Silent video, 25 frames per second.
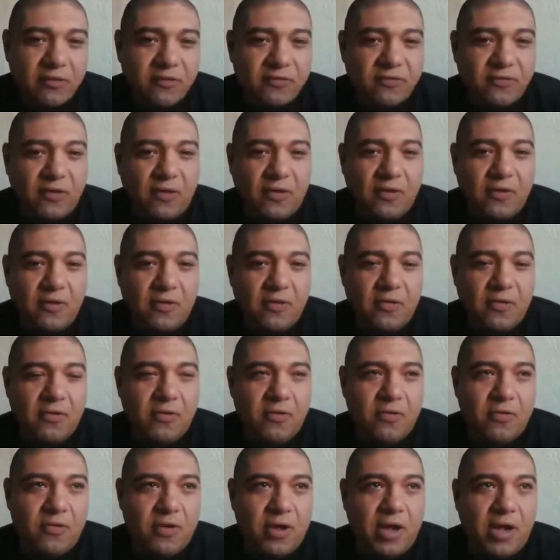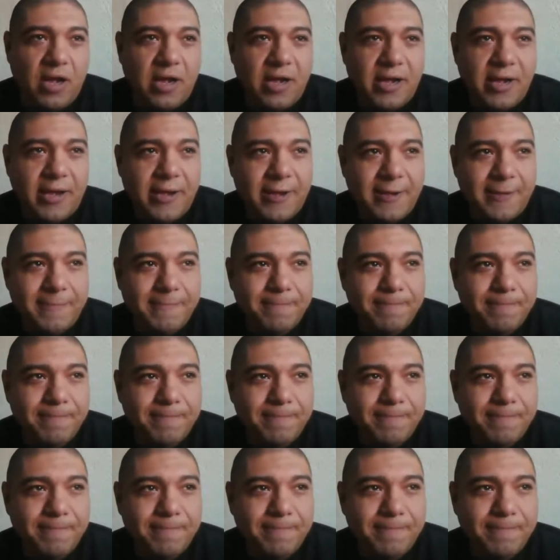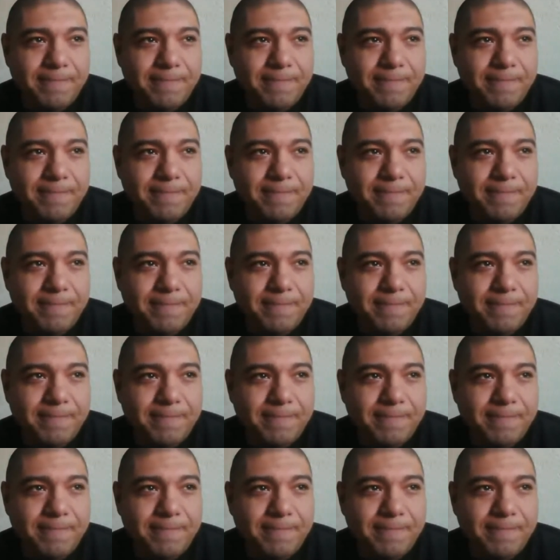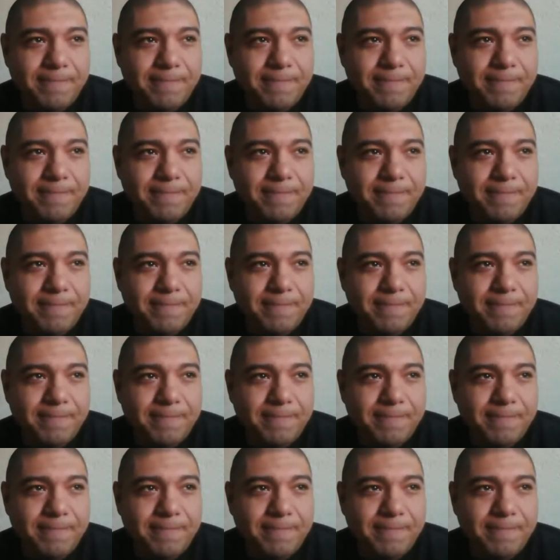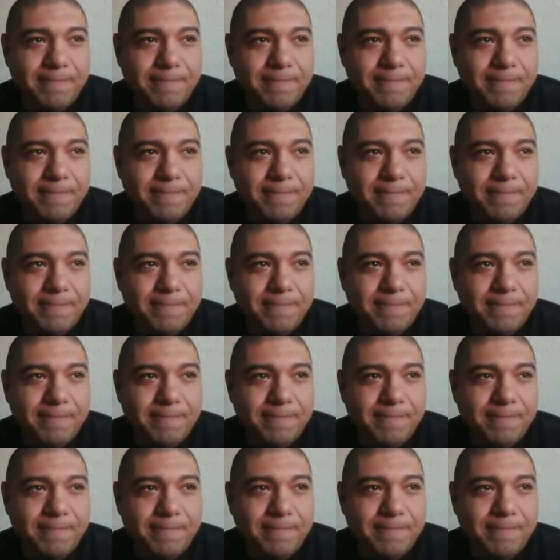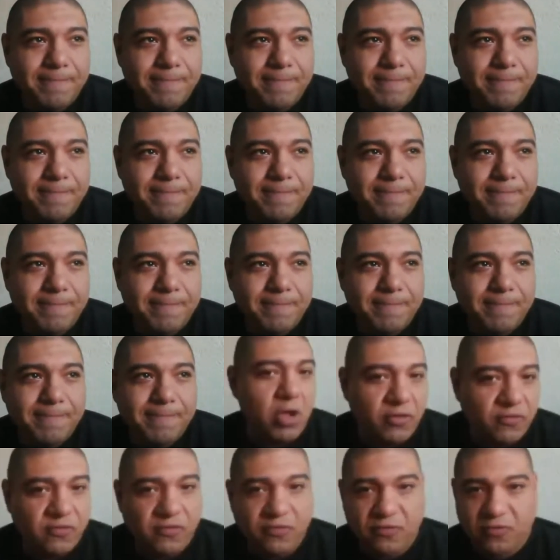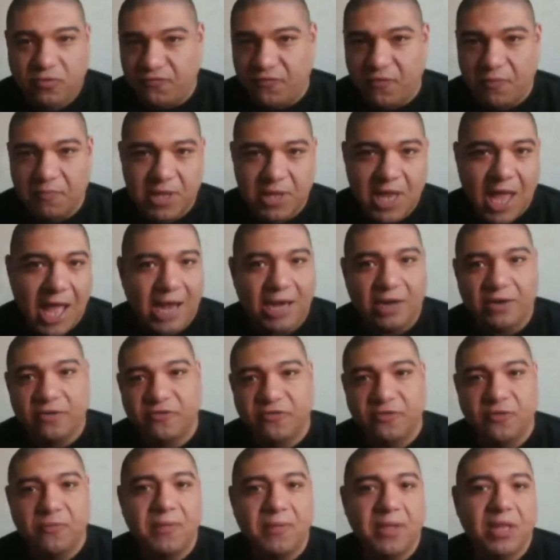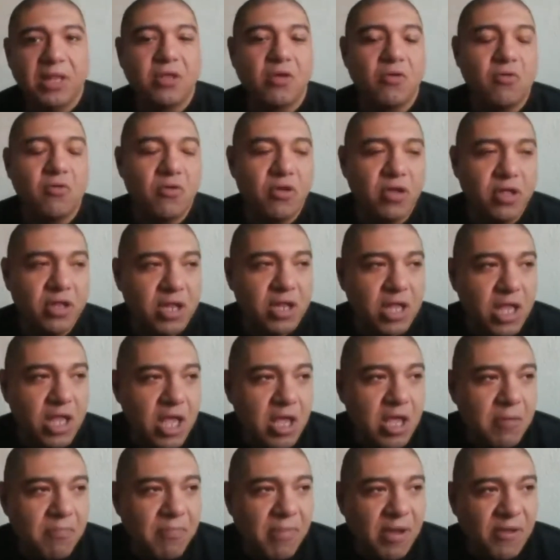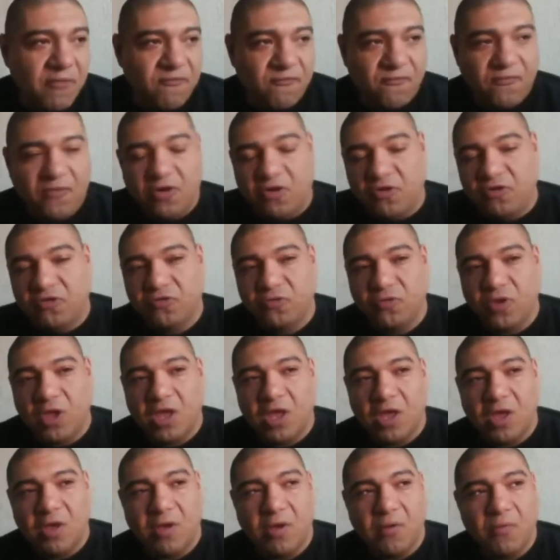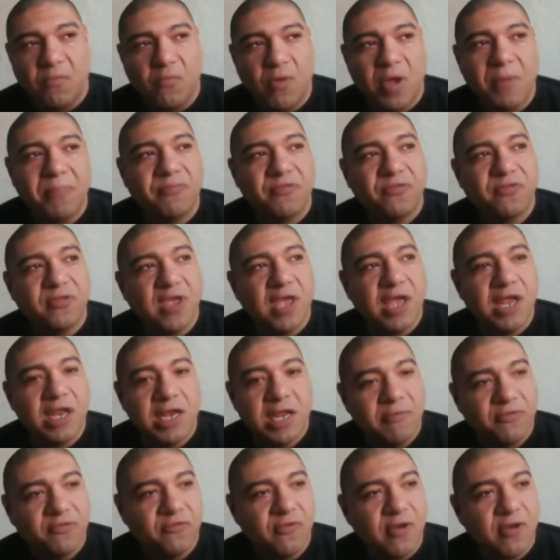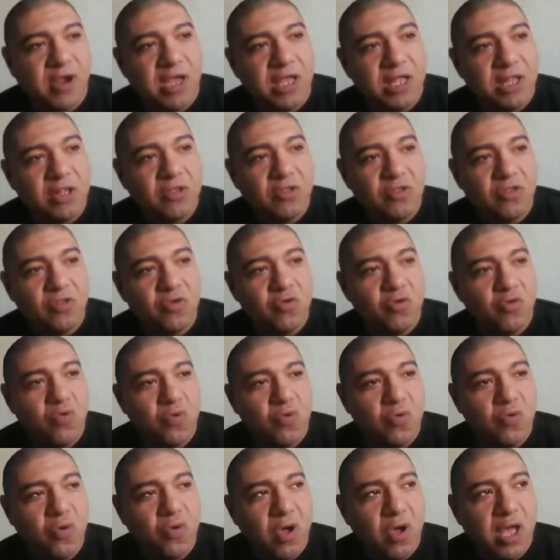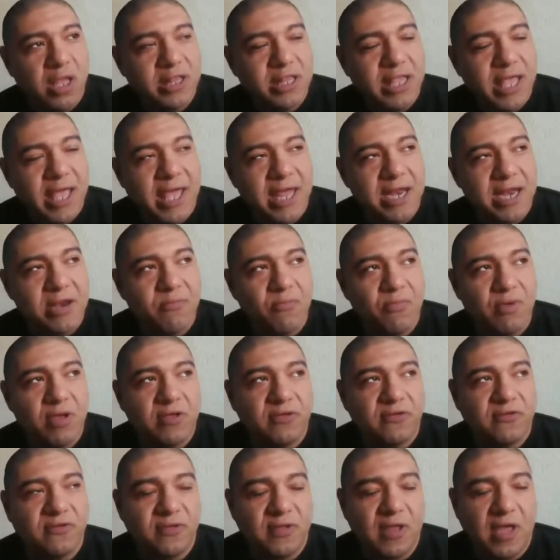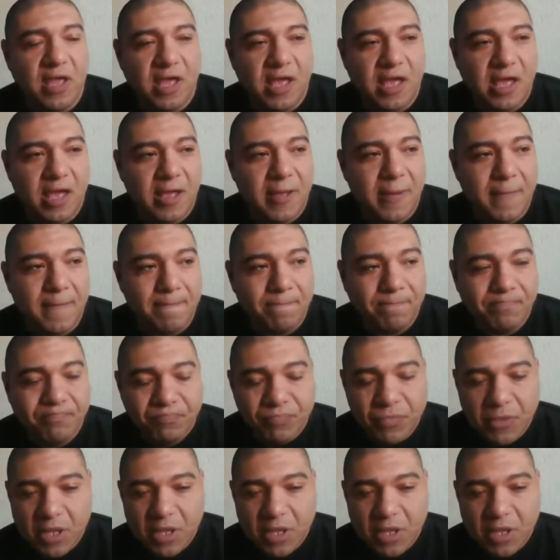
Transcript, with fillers: So. Um, so I started, of course, just basically hedging bitcoins from dollars to bitcoin. My first uh, website that I was trying to do that was um,